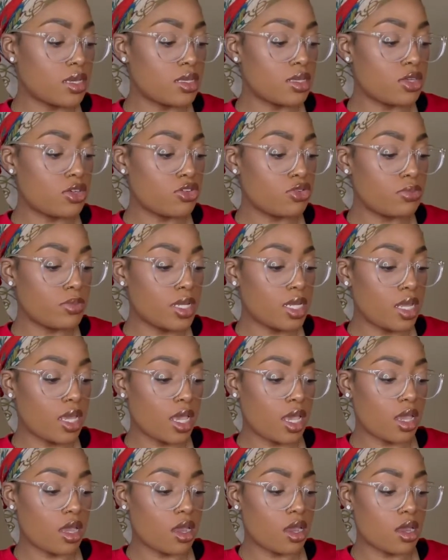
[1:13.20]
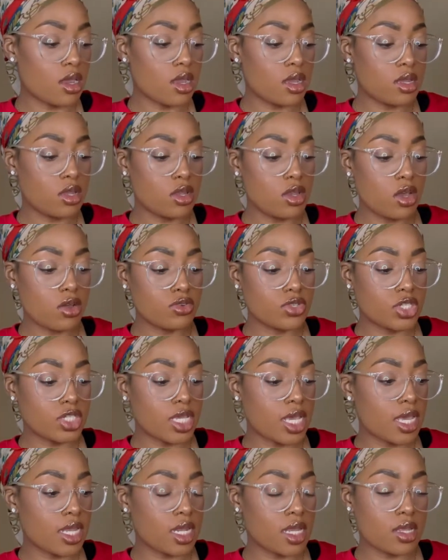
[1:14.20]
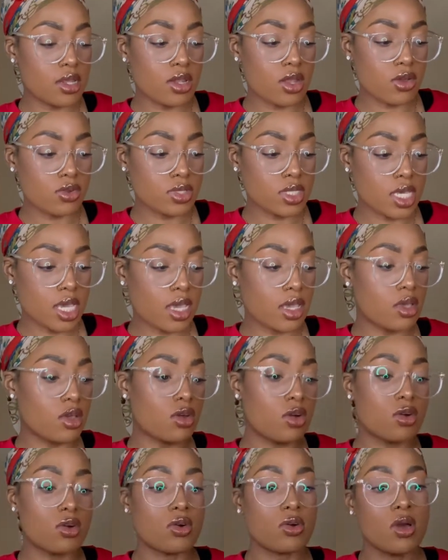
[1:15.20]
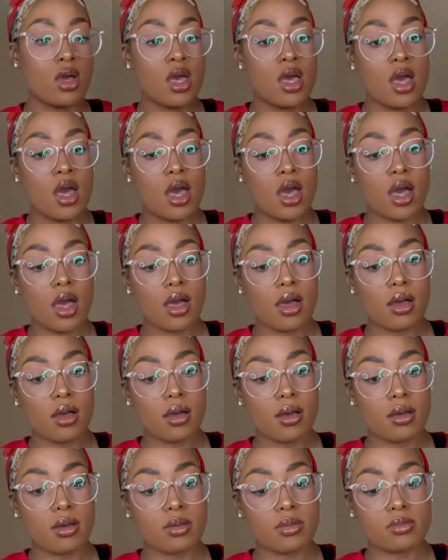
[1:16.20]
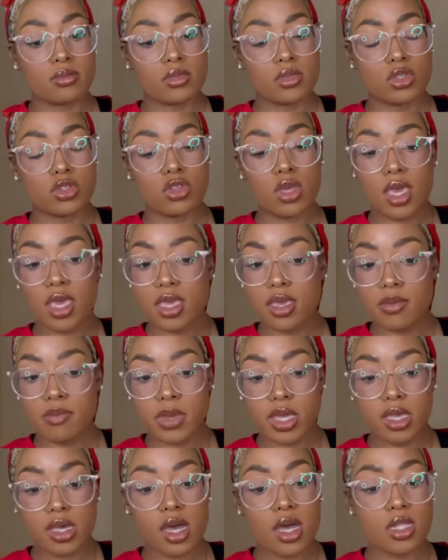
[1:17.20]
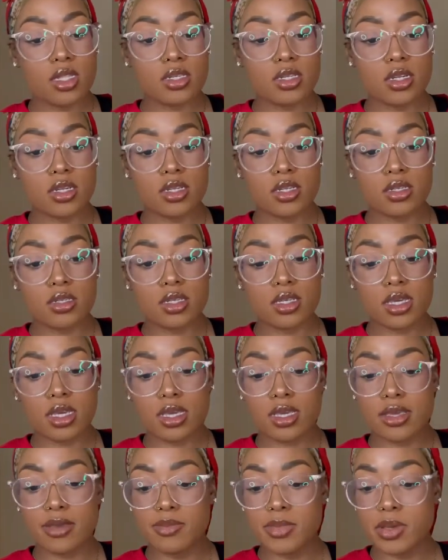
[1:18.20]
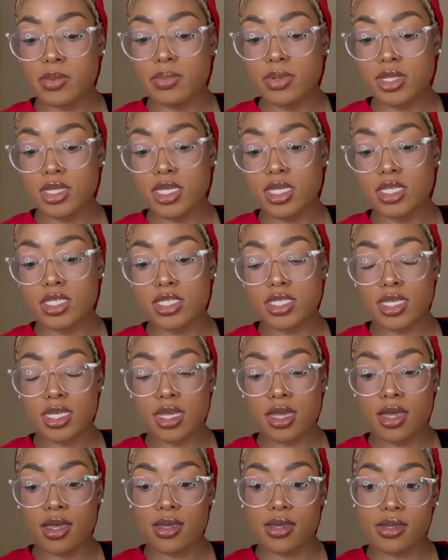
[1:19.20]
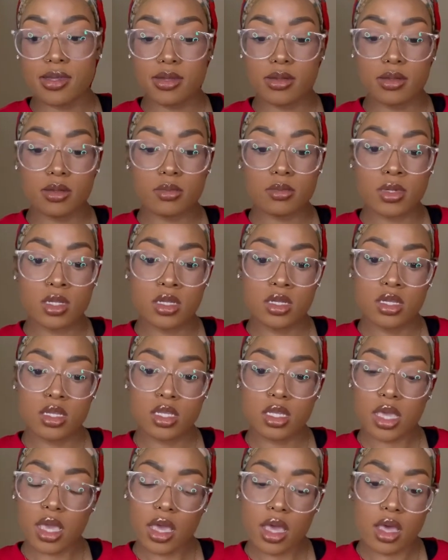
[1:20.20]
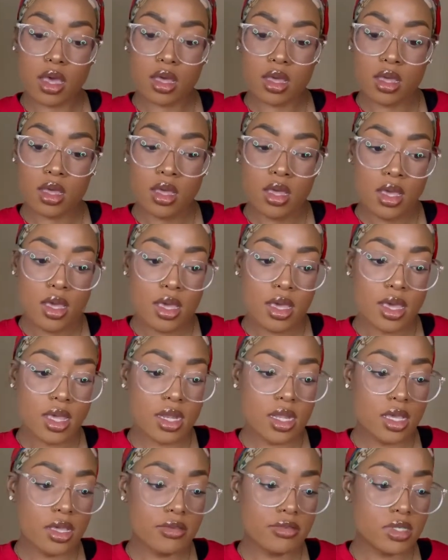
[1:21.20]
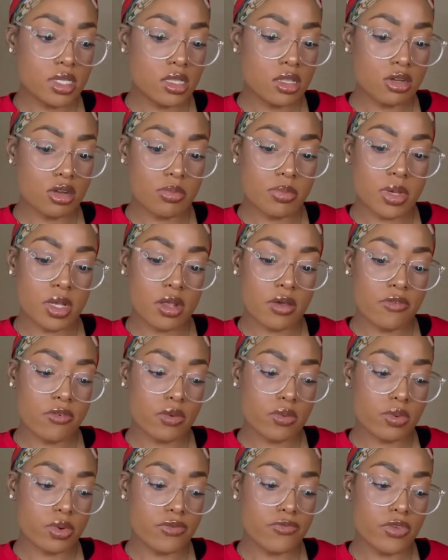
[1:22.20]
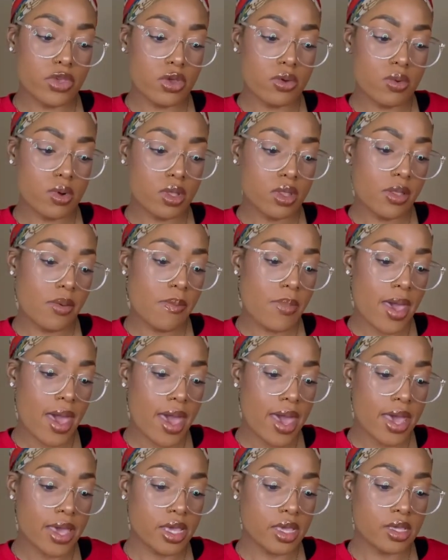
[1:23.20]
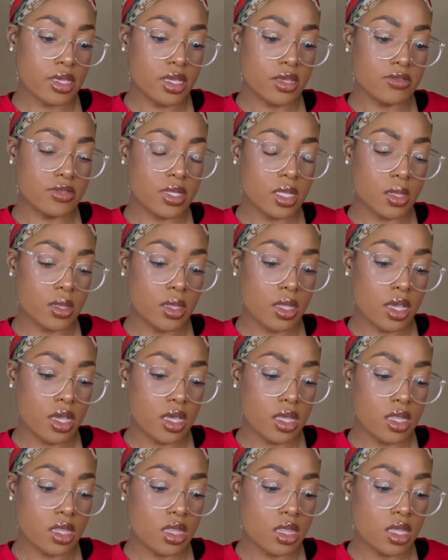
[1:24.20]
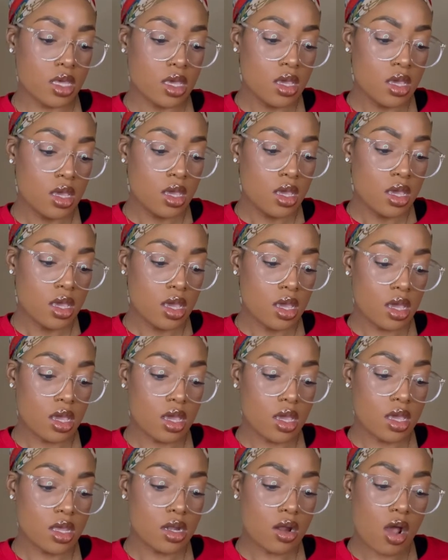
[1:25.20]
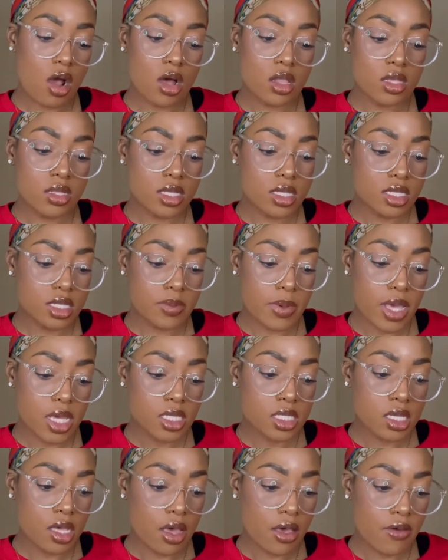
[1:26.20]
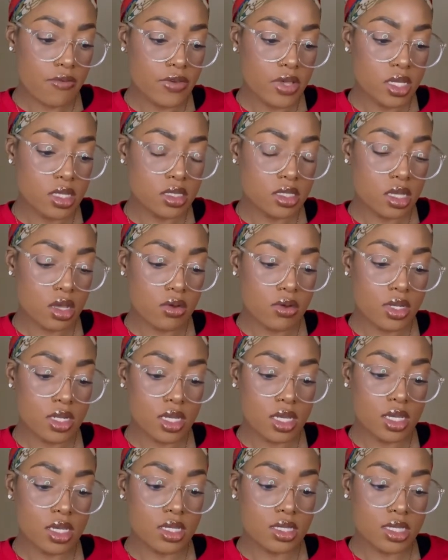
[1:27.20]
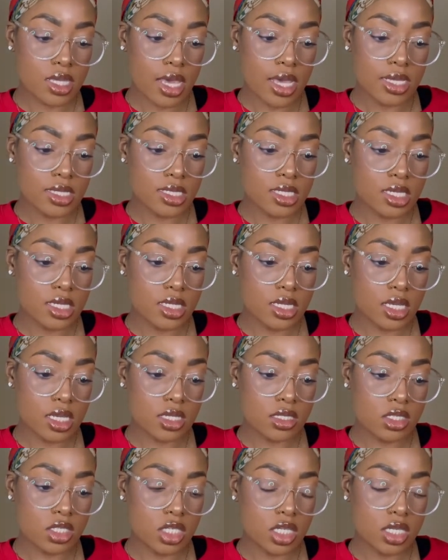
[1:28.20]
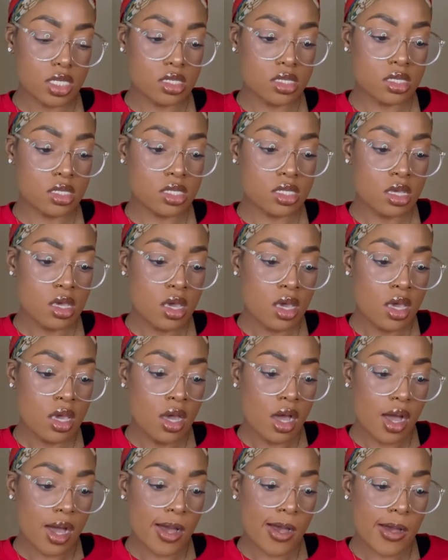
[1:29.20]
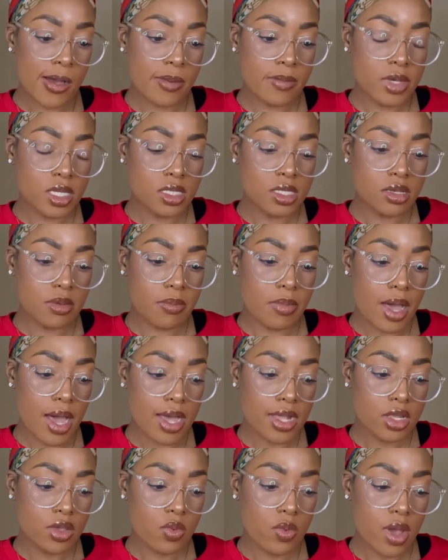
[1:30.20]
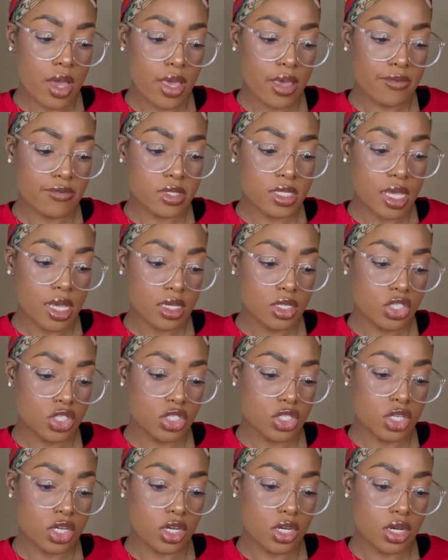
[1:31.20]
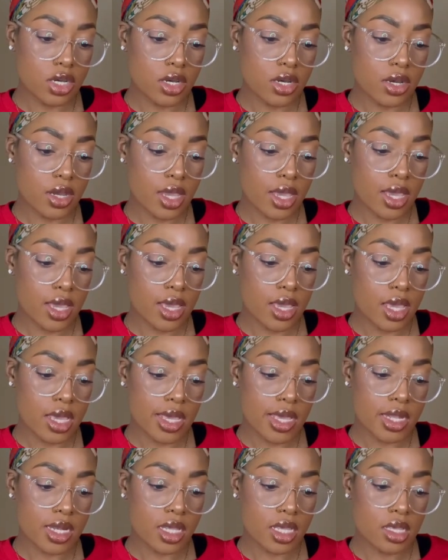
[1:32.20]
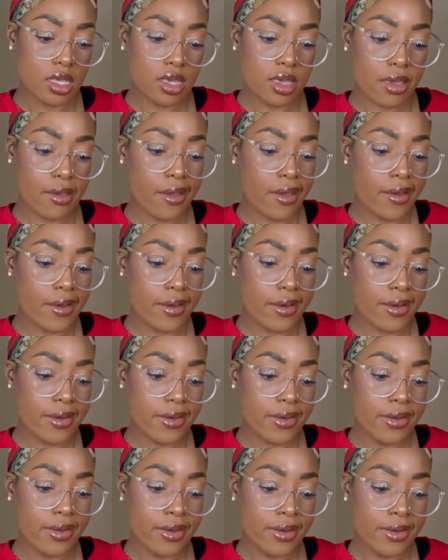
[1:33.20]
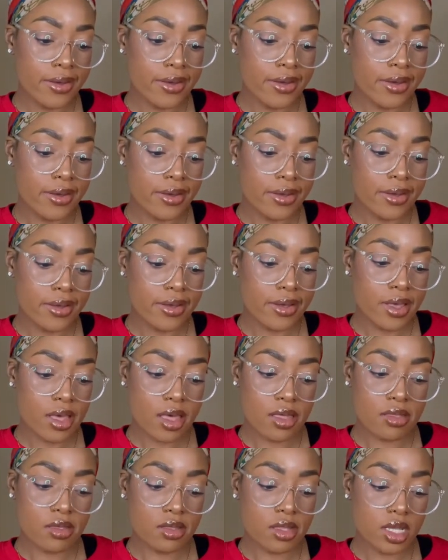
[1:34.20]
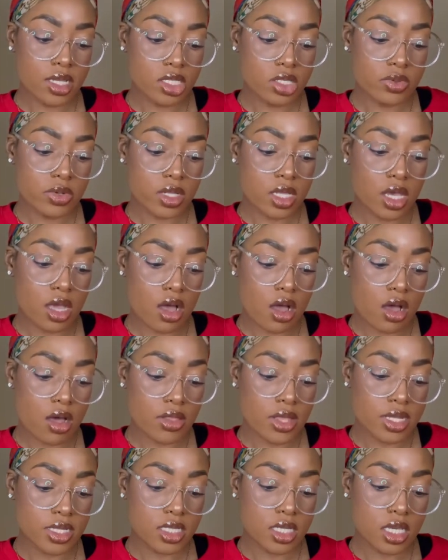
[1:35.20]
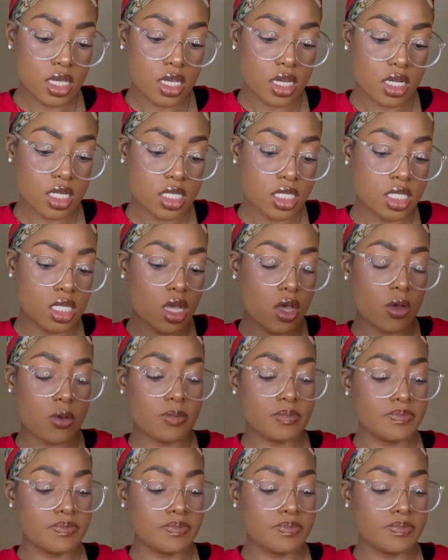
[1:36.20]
human hair, no shedding, no tangle. It can be colored, it can be bleached. Yeah. And it gives a little bit of a review on the back. It gives the length and all of the specs of it. So it is 18 inches. It's a body wave texture, and yeah, I think that's really all that's here. So